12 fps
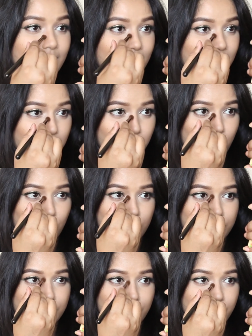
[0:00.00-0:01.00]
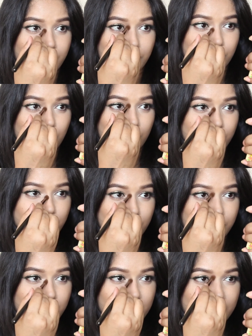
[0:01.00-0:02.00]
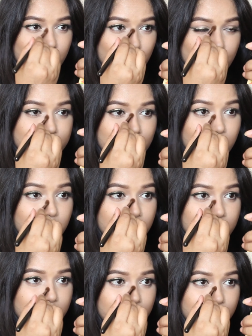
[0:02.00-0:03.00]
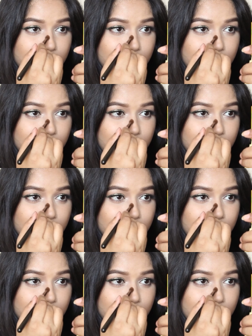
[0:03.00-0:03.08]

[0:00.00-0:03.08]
I'm also going to contour my nose a bit.